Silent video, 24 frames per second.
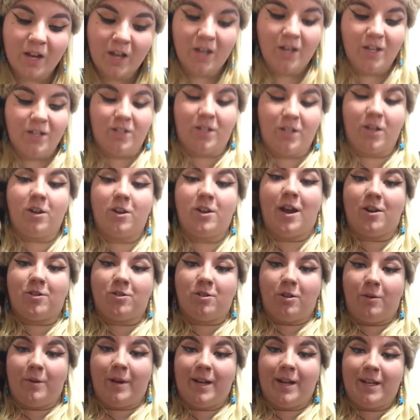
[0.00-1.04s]
so your
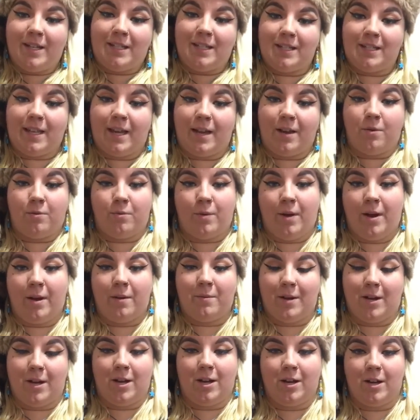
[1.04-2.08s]
natural waist is like right
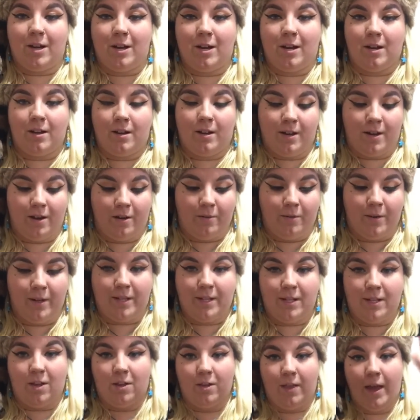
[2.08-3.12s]
where you're, you know,
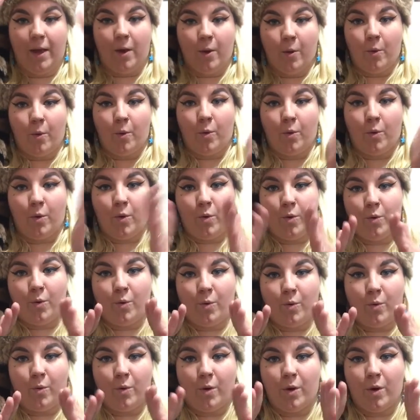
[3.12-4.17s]
it's all like,
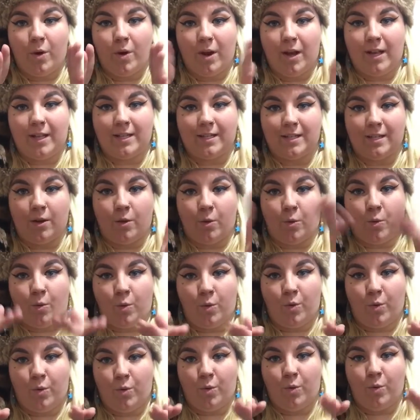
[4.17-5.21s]
it's the
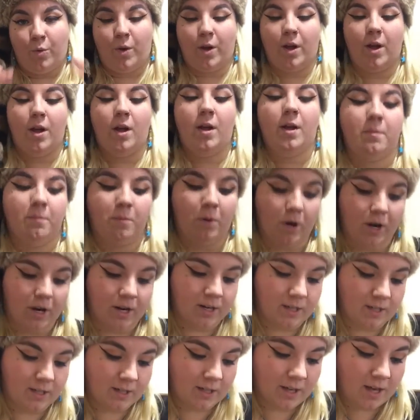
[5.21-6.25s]
part.